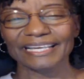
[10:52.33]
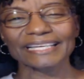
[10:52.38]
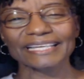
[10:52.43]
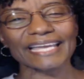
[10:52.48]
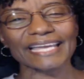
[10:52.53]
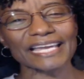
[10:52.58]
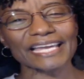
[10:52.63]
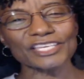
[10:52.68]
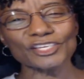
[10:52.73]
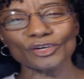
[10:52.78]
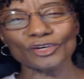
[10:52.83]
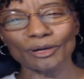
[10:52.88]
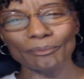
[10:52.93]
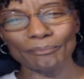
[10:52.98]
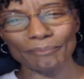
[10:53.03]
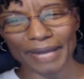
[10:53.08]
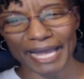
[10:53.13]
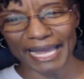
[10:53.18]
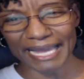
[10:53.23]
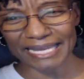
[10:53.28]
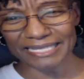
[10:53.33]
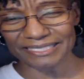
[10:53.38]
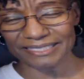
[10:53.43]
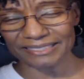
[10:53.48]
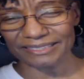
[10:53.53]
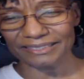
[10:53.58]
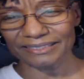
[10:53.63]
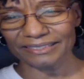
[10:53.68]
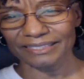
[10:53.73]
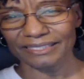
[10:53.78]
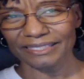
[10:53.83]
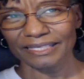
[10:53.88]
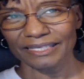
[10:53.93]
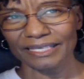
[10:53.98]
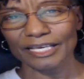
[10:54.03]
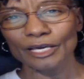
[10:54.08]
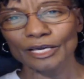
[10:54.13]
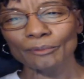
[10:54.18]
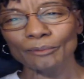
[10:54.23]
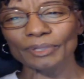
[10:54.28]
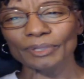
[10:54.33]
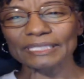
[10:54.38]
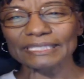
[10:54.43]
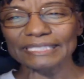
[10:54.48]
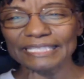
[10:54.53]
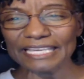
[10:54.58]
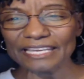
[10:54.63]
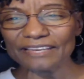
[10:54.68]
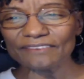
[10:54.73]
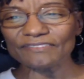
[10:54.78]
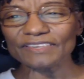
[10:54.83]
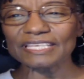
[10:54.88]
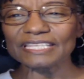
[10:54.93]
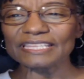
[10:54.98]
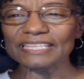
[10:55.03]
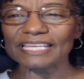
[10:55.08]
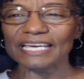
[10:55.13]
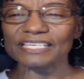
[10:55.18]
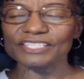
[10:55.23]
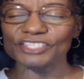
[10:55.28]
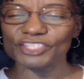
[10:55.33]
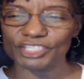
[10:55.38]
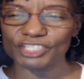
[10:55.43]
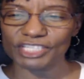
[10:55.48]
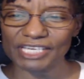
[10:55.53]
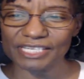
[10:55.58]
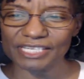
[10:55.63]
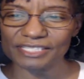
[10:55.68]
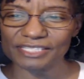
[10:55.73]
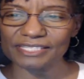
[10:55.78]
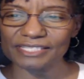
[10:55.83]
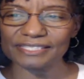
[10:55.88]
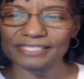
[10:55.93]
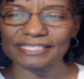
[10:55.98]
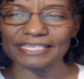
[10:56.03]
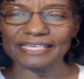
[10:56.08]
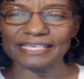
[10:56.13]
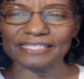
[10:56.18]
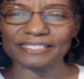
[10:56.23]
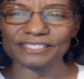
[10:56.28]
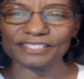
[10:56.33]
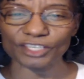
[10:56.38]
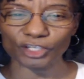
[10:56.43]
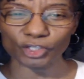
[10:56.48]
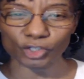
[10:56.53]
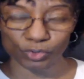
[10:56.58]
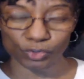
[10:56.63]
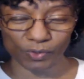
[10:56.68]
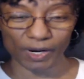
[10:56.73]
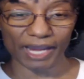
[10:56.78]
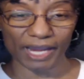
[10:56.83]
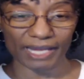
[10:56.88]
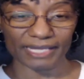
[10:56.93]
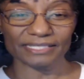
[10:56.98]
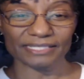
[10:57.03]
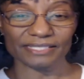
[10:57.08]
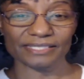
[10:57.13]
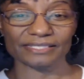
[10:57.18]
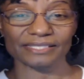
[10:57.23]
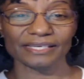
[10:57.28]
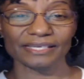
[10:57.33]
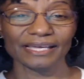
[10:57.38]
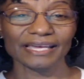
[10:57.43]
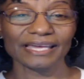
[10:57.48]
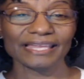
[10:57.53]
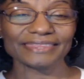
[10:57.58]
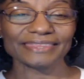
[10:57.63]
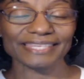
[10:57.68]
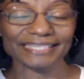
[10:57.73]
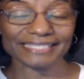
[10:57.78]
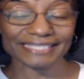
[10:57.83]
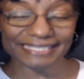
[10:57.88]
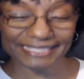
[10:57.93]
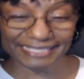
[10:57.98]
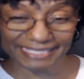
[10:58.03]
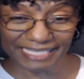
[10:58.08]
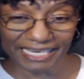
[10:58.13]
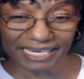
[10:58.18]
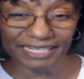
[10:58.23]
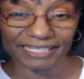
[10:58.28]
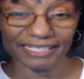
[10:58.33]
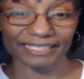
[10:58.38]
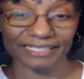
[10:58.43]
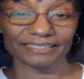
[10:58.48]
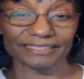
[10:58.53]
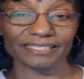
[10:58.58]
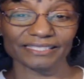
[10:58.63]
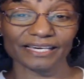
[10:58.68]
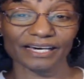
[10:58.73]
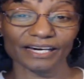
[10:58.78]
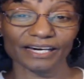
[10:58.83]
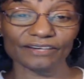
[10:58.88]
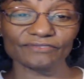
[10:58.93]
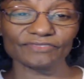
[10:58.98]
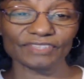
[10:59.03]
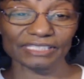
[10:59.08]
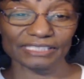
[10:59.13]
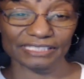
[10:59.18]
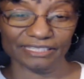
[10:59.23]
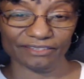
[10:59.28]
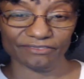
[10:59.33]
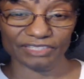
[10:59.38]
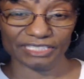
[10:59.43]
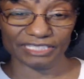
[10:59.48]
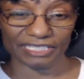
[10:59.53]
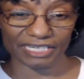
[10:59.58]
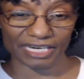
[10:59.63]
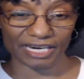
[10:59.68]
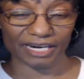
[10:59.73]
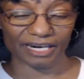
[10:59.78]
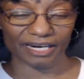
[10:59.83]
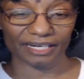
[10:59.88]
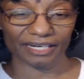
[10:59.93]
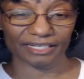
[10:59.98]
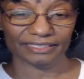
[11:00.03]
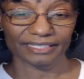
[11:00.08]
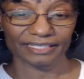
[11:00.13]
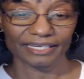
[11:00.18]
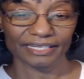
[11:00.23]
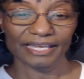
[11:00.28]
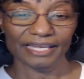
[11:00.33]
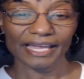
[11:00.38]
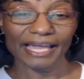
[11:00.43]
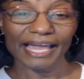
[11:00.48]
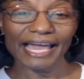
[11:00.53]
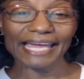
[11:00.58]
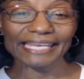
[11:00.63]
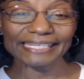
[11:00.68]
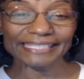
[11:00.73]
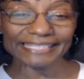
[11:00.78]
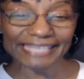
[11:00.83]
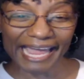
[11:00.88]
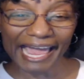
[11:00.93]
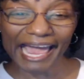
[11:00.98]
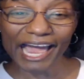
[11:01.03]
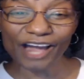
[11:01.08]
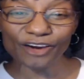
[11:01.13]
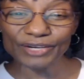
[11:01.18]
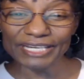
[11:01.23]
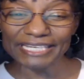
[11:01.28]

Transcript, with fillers: Can you imagine believing that Jesus is the Christ, the Son of the living God, and now